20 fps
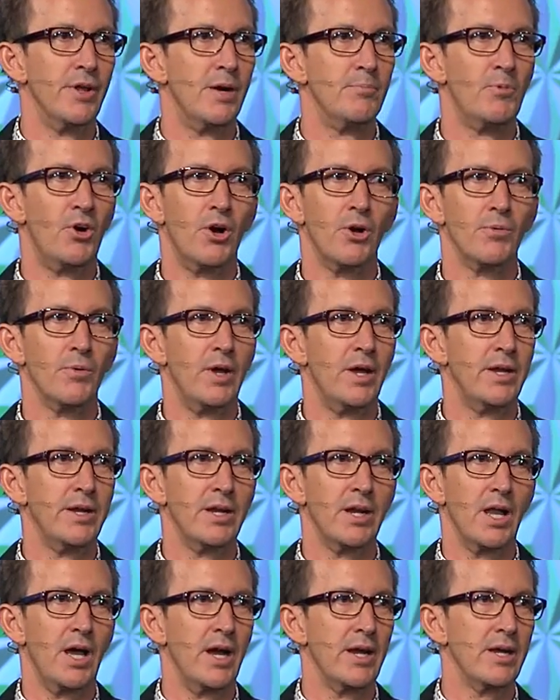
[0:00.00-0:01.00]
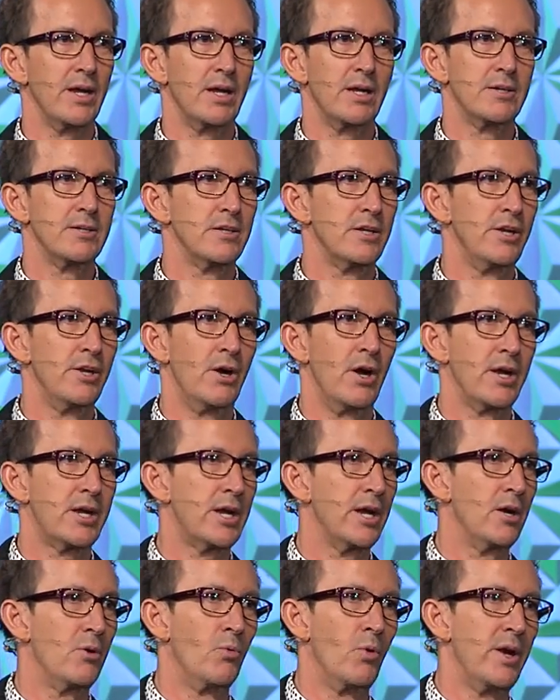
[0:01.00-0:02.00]
I'm already like, you know, I
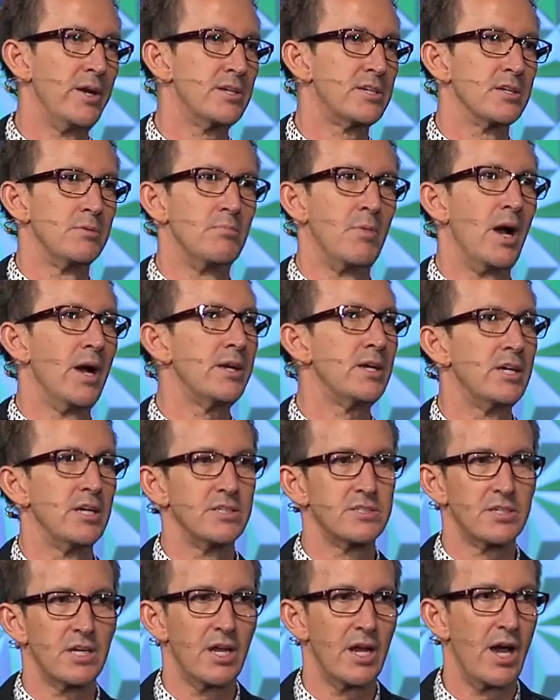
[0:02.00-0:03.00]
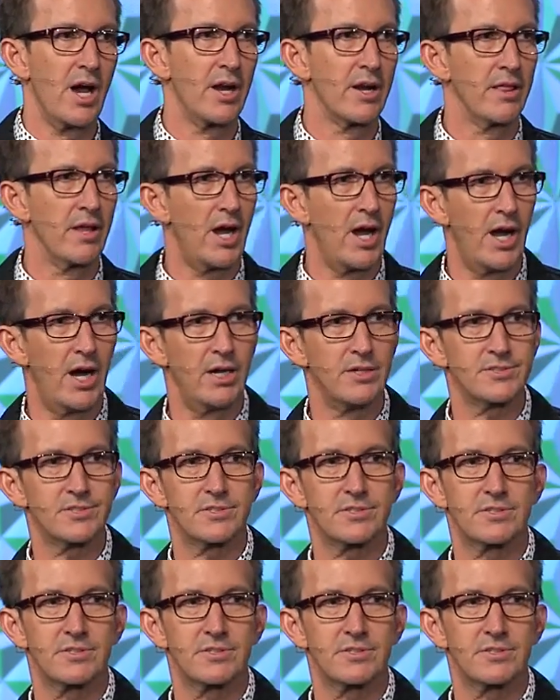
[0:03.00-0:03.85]
can't wait till my kids get out of the house.